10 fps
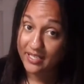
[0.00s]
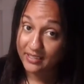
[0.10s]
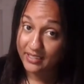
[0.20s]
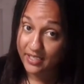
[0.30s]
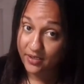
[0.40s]

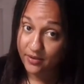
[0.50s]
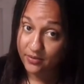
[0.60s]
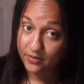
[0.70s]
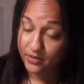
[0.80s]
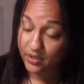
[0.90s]

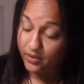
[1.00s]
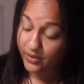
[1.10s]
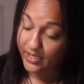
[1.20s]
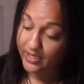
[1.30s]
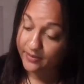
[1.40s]
Leo,
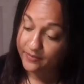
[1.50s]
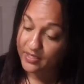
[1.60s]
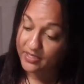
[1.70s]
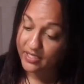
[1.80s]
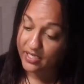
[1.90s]
okay,
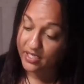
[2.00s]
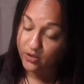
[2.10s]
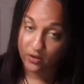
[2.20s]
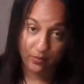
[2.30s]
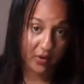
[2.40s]
is that
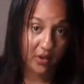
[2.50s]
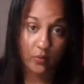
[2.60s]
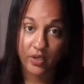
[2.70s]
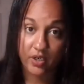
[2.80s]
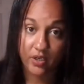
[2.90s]
you're a
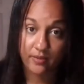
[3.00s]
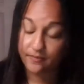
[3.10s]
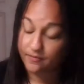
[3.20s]
breadwinner,